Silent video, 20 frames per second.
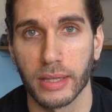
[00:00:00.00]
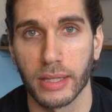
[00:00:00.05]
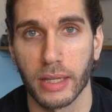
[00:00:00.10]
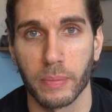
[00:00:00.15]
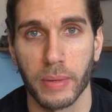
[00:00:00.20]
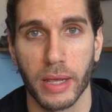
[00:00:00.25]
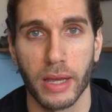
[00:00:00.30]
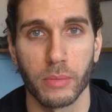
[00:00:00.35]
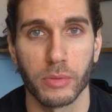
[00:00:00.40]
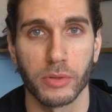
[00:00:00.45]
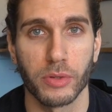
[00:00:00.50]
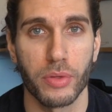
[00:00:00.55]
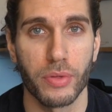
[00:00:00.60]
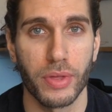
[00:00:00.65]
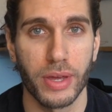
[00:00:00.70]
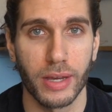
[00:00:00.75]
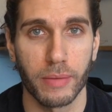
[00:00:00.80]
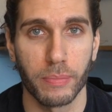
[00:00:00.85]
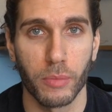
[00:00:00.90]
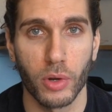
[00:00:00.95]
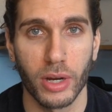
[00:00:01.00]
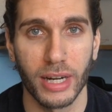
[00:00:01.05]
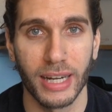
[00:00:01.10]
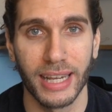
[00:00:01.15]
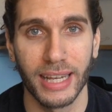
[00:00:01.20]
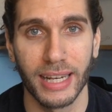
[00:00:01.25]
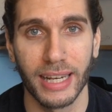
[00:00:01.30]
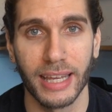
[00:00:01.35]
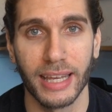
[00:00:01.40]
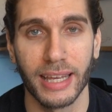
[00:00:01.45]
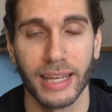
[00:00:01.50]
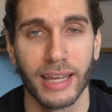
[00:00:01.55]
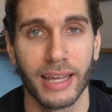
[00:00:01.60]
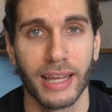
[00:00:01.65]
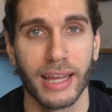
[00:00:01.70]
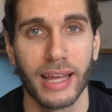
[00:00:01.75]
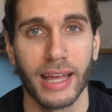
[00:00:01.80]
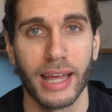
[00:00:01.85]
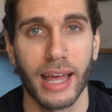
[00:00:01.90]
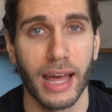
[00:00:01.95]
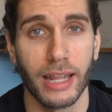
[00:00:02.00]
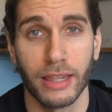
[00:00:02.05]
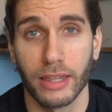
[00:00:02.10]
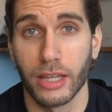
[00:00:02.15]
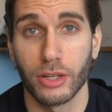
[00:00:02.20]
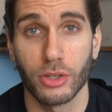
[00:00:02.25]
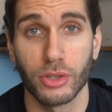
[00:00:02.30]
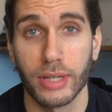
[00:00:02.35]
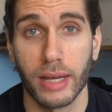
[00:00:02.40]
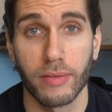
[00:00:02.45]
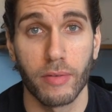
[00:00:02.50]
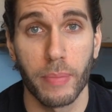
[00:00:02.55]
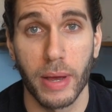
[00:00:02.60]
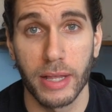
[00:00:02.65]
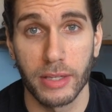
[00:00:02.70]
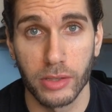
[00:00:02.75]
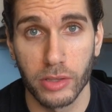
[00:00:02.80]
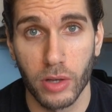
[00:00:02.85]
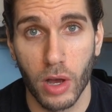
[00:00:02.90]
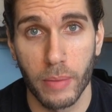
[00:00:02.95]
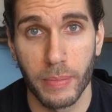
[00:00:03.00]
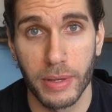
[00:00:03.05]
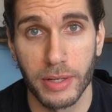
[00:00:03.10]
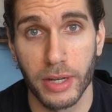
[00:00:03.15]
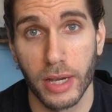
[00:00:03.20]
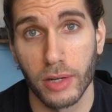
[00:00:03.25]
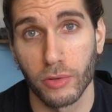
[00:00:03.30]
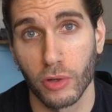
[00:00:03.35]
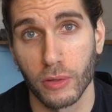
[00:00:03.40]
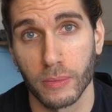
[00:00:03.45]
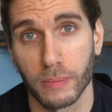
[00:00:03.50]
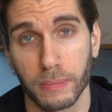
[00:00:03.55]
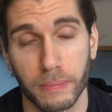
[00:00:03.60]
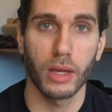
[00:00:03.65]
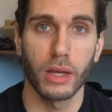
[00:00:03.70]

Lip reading: They'd be able to think more clearly, and they'd just have a better time in general.